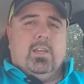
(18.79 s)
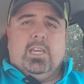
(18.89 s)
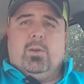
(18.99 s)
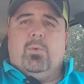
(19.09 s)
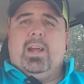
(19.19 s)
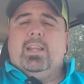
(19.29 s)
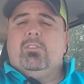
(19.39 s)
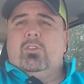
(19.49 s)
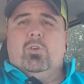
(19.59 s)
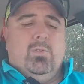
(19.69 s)
get right
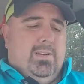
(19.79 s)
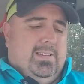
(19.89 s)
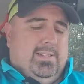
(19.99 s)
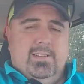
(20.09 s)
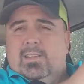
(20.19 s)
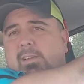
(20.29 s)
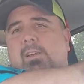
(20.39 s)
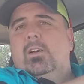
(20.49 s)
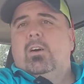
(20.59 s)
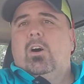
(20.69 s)
into
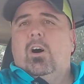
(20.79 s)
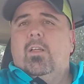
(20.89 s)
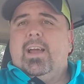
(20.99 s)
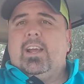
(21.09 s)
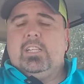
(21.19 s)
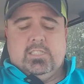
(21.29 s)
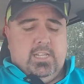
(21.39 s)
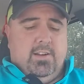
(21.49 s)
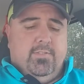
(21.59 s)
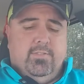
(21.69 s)
all that good
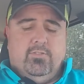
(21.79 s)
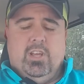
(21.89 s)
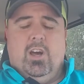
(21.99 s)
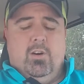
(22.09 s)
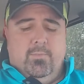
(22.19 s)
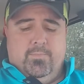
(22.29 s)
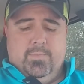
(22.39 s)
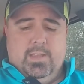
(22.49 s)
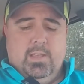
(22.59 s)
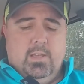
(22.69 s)
stuff. So,
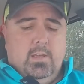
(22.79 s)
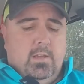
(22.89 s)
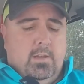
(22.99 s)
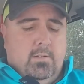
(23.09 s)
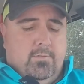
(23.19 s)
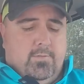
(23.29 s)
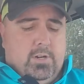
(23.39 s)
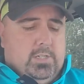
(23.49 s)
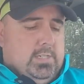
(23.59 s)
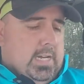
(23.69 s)

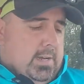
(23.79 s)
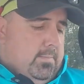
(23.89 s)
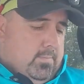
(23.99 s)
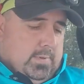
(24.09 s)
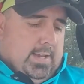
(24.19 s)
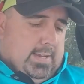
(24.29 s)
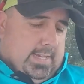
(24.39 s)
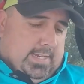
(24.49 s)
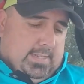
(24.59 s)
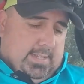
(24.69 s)
first up, now I
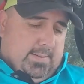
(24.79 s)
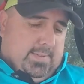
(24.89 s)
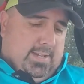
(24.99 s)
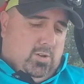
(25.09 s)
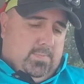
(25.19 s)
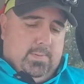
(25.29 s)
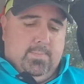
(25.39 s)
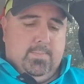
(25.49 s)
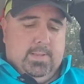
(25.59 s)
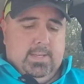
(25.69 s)
can't get the damn thing open.
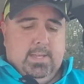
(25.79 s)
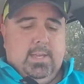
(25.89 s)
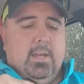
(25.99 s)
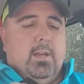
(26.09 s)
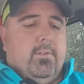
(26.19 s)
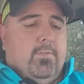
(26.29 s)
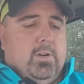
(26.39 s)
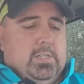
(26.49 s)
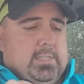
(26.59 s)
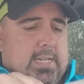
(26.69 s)

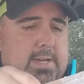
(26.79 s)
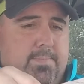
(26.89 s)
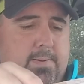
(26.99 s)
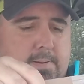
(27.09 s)
First up,